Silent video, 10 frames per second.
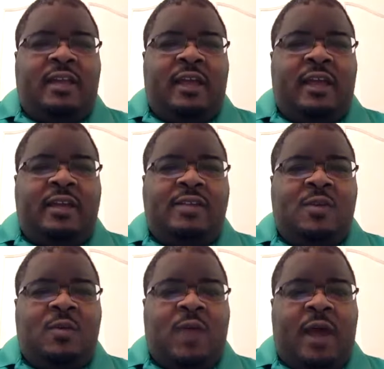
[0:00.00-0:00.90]
like his
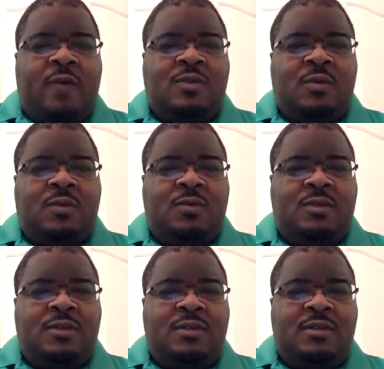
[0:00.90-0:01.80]
own household,
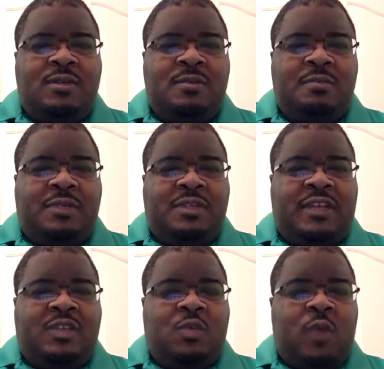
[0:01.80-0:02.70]
but
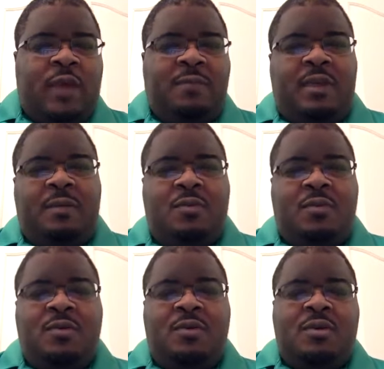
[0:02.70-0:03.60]
take 2 white
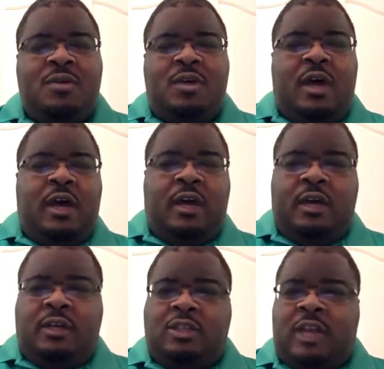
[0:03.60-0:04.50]
people.
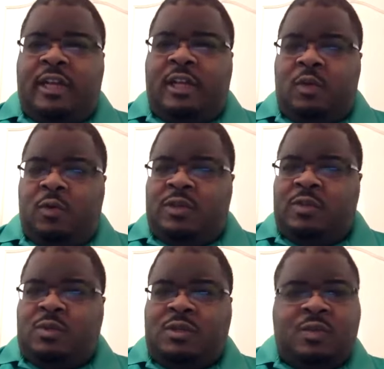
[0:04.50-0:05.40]
John Lewis
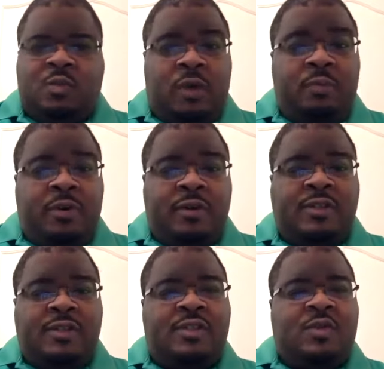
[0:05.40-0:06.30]
was one
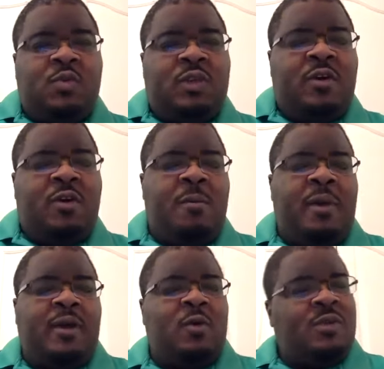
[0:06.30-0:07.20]
person, Stokely
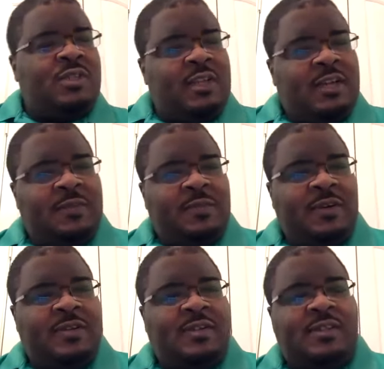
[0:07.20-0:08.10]
Carmichael was another
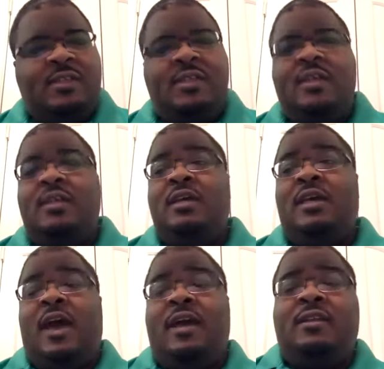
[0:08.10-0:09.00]
person.
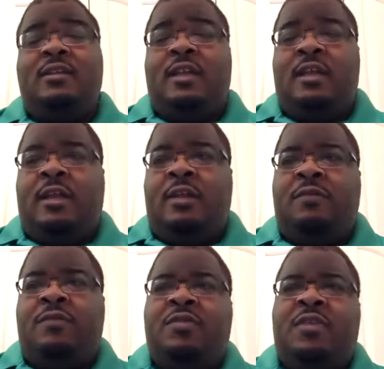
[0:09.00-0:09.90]
Kind of, and
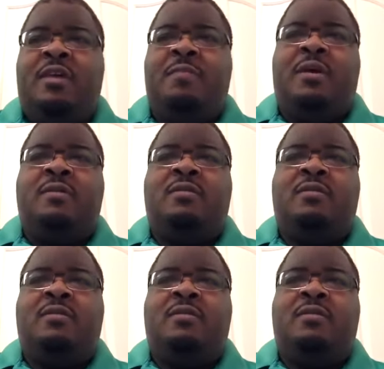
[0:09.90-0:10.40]
if you think about